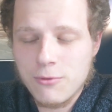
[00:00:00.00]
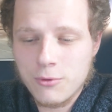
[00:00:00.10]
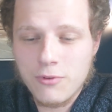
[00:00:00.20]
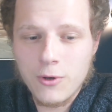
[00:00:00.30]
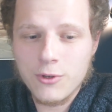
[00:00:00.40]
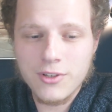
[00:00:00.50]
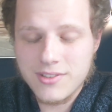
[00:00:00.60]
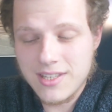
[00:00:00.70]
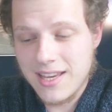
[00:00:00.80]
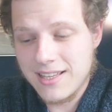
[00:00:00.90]
Ford
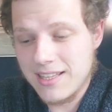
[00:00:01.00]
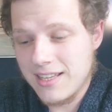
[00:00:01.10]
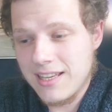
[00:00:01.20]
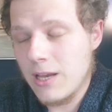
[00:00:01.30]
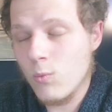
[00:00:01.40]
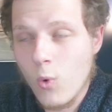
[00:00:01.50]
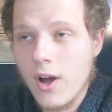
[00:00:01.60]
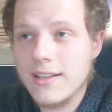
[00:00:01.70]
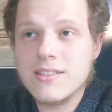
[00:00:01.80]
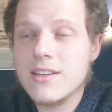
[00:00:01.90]
Focus in
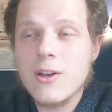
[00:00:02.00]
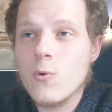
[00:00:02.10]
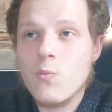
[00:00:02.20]
white